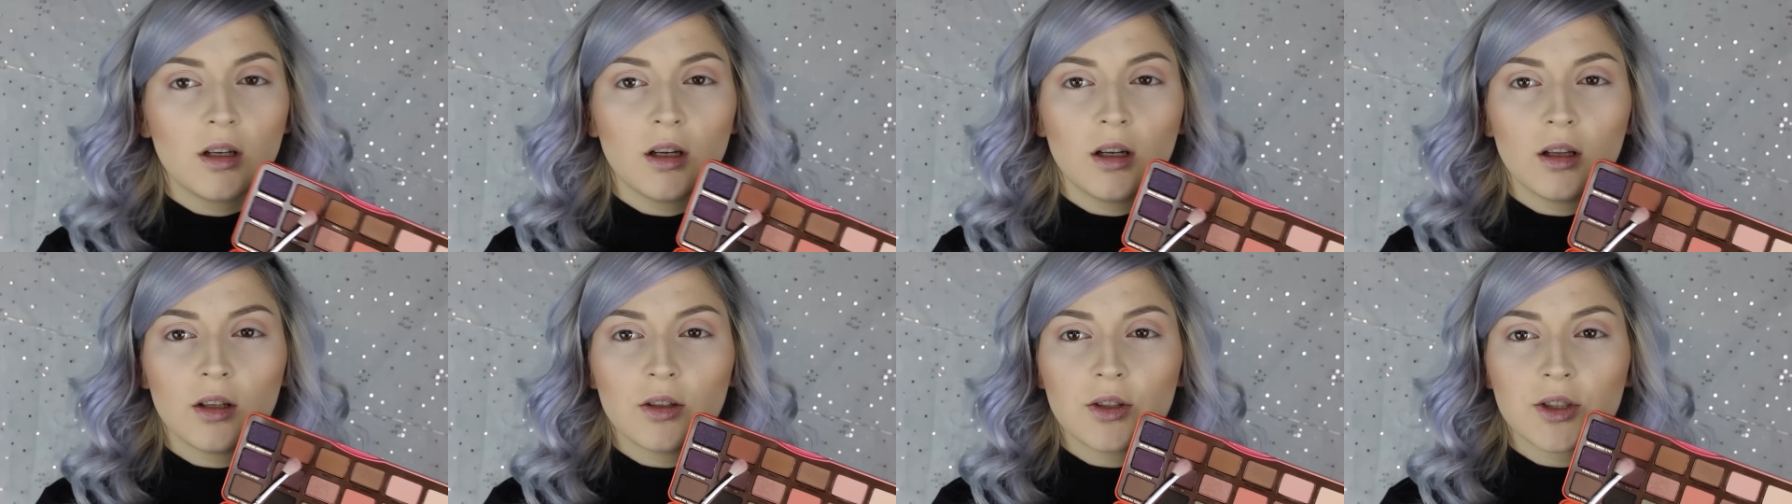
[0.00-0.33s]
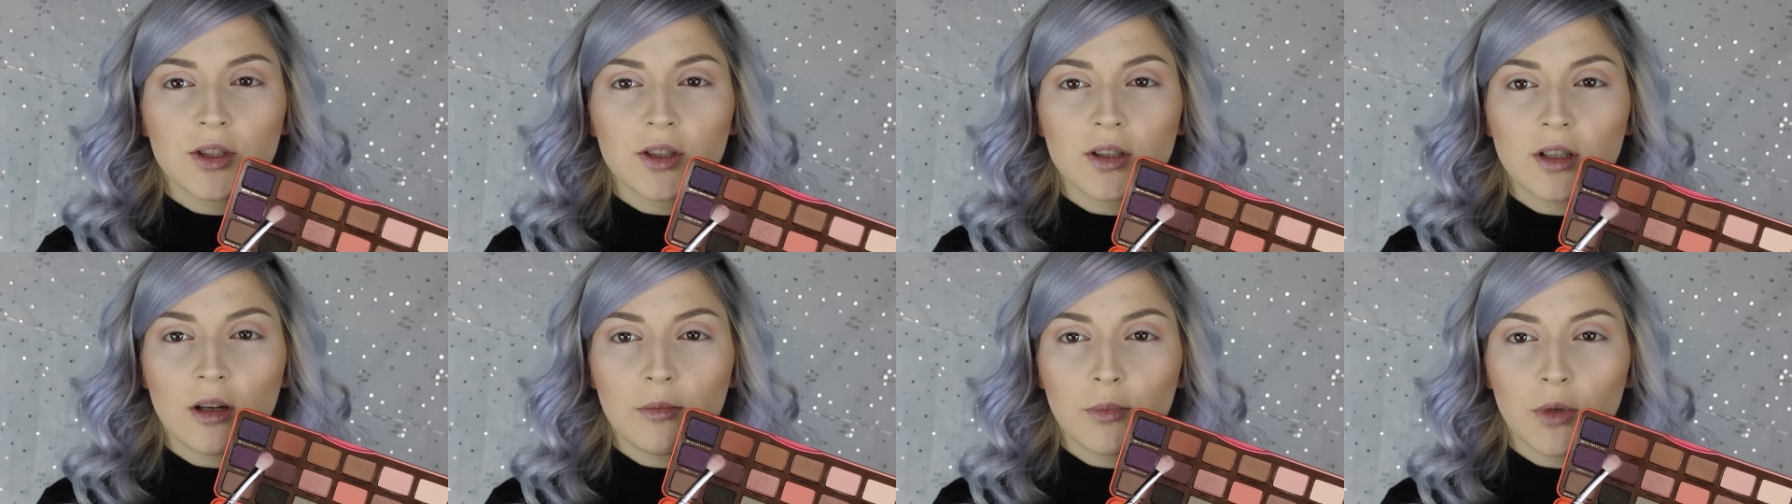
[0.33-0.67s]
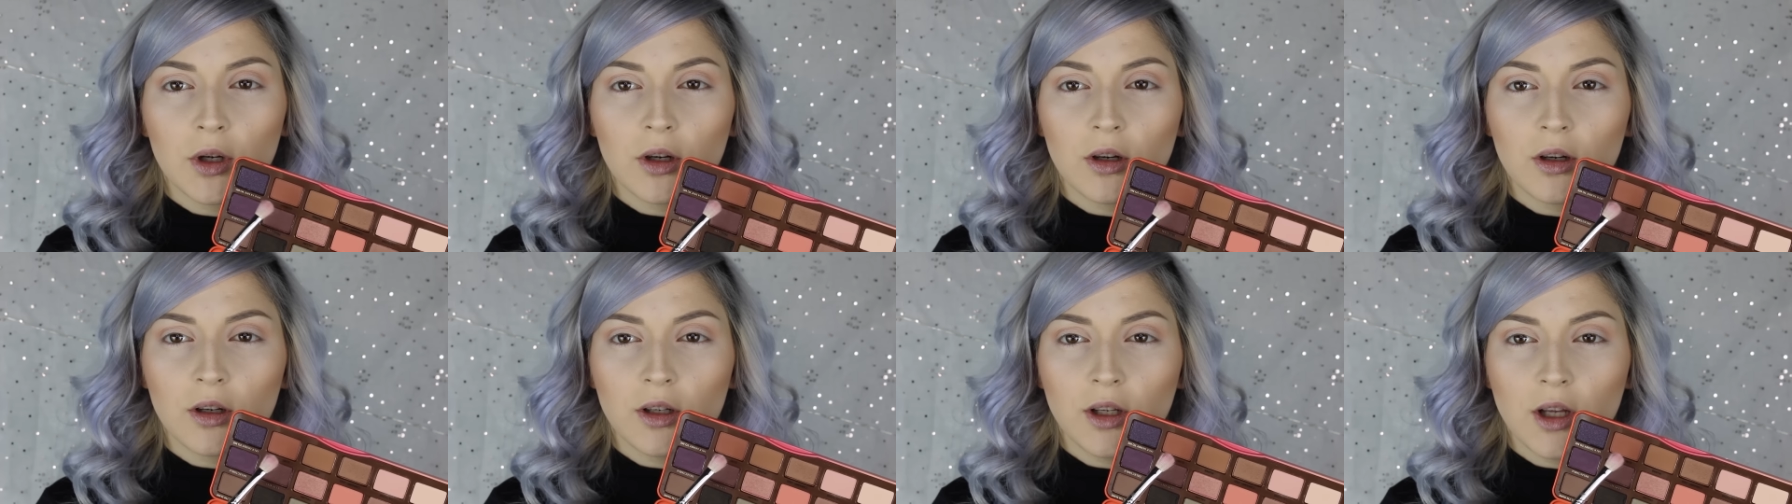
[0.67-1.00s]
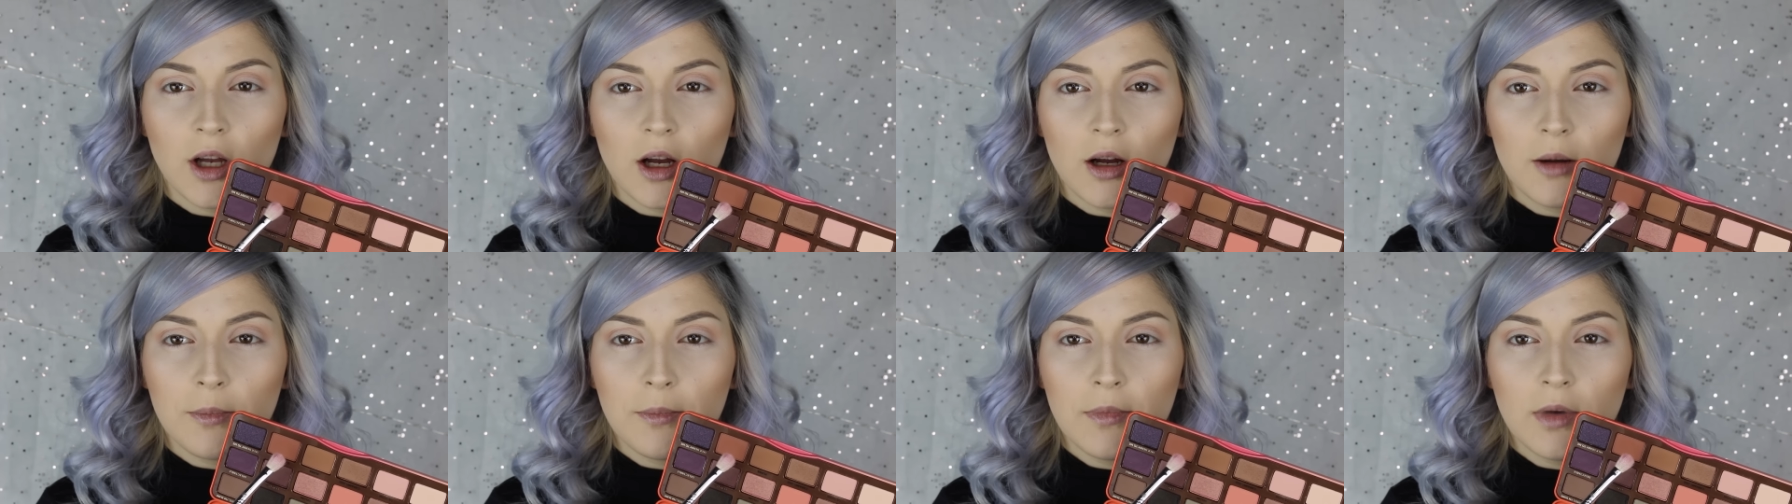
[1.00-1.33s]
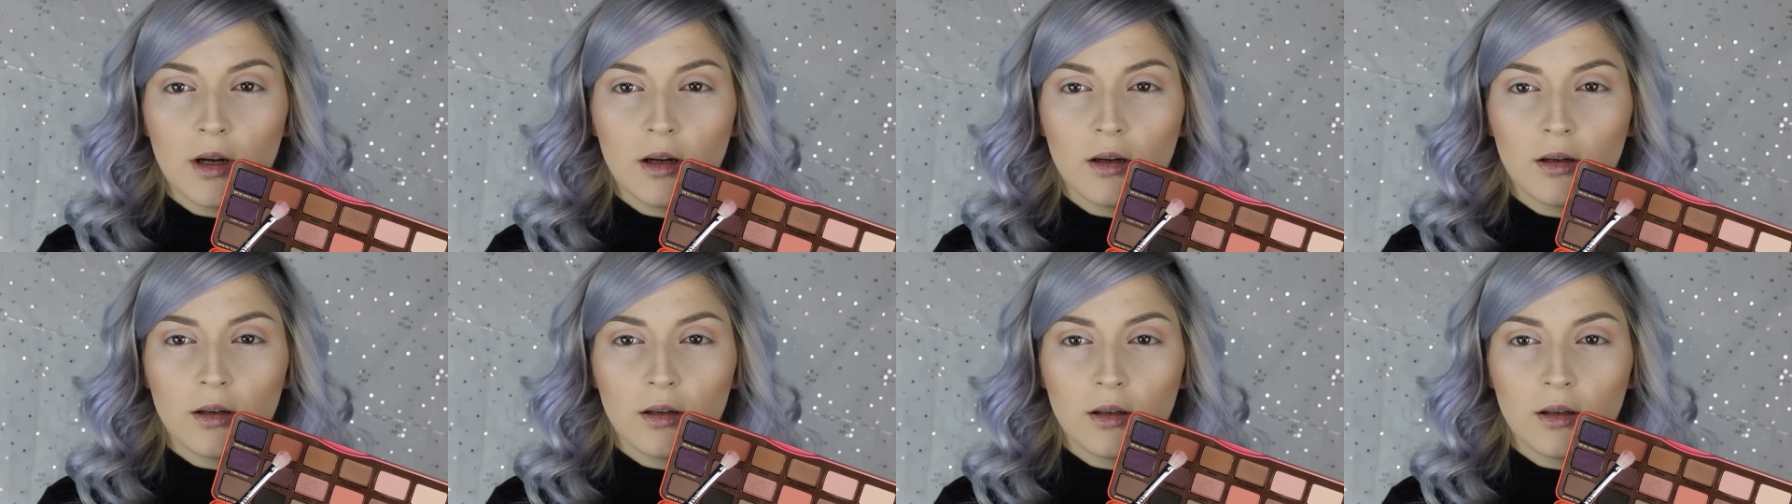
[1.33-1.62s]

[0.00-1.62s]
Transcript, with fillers: color Summer Yum.